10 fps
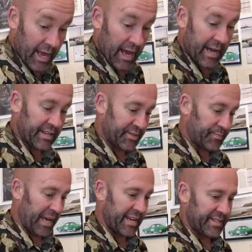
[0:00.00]
and it's
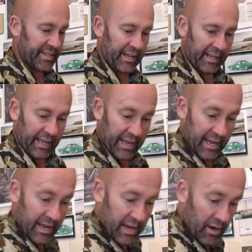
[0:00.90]
basically
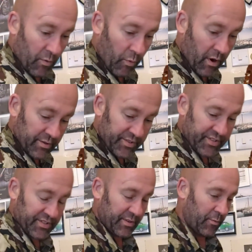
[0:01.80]

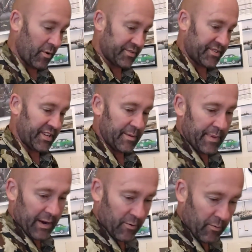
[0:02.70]
what's it
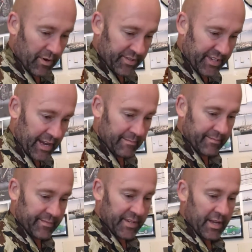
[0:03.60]
about, what's
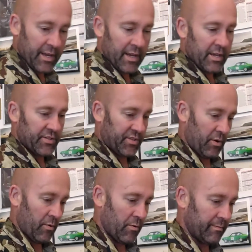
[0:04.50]
happened.
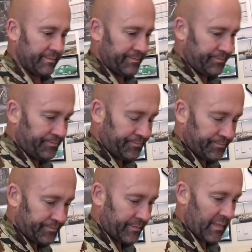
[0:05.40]
So,
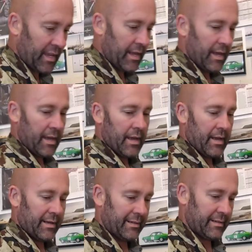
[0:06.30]

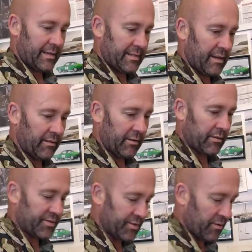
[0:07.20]
let's have a
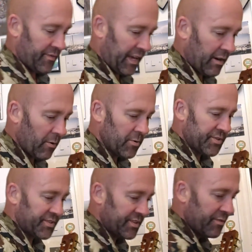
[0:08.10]
look. So if he goes
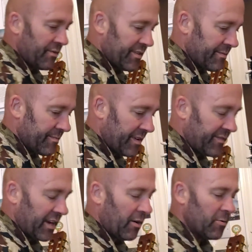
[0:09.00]
to the rhythm, if
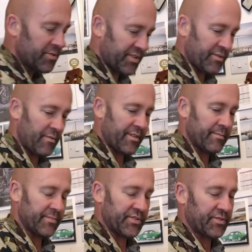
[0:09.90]
you go to the
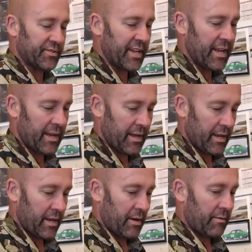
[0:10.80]
rhythm study,
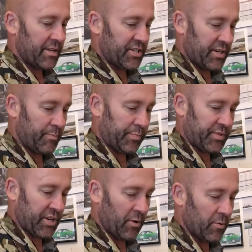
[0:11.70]
which you
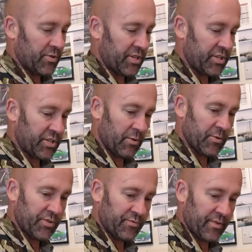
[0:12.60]

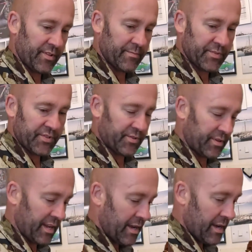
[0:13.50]
chosen rhythm
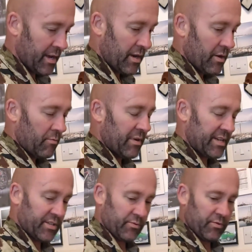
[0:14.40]
study,
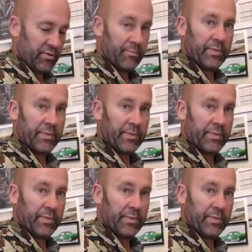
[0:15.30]
which would have